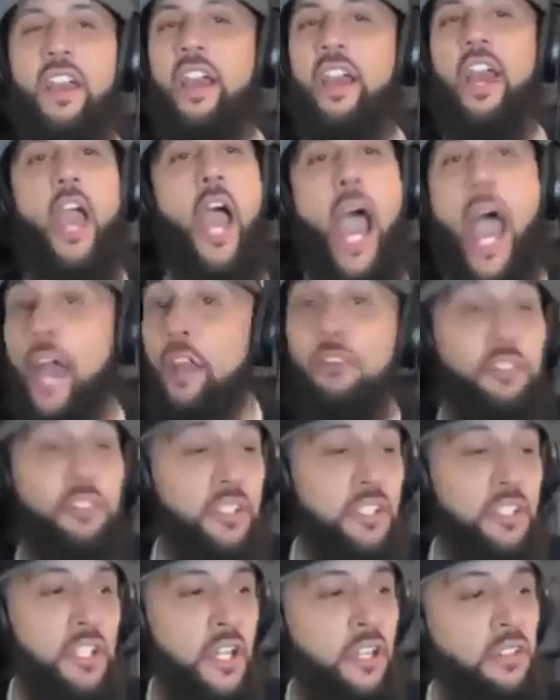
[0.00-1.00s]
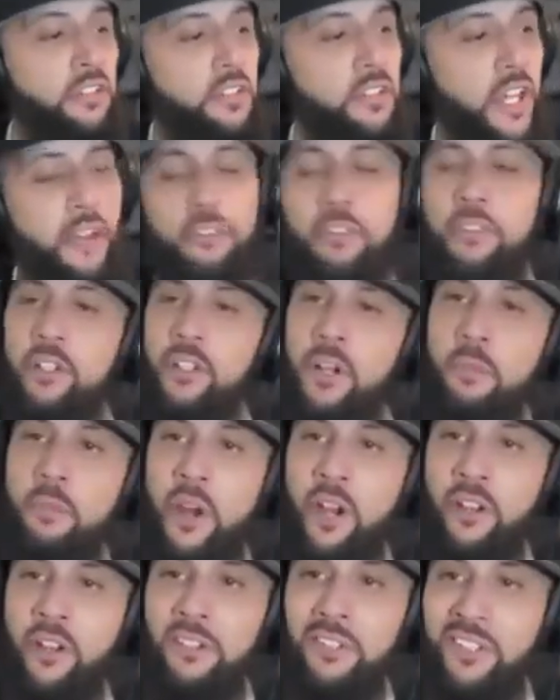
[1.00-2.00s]
I don't suggest every umpire
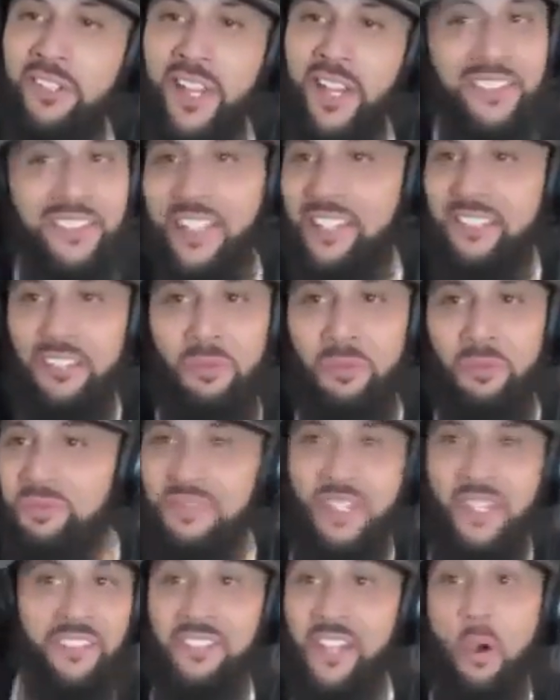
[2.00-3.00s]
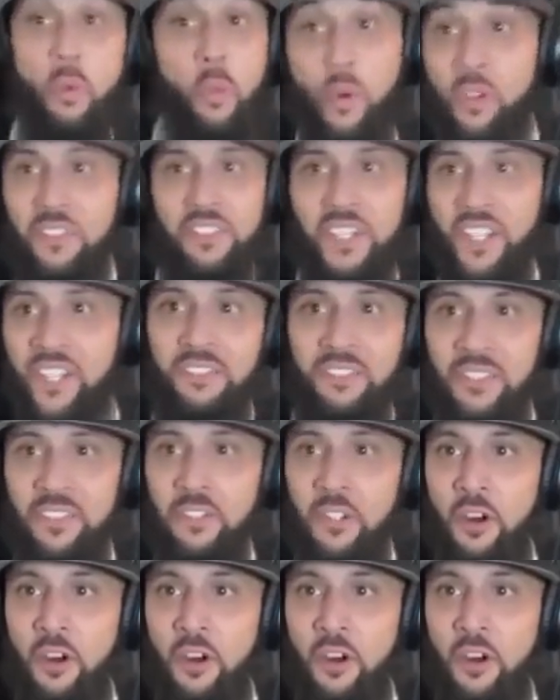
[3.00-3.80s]
do that. That's not one size fits all.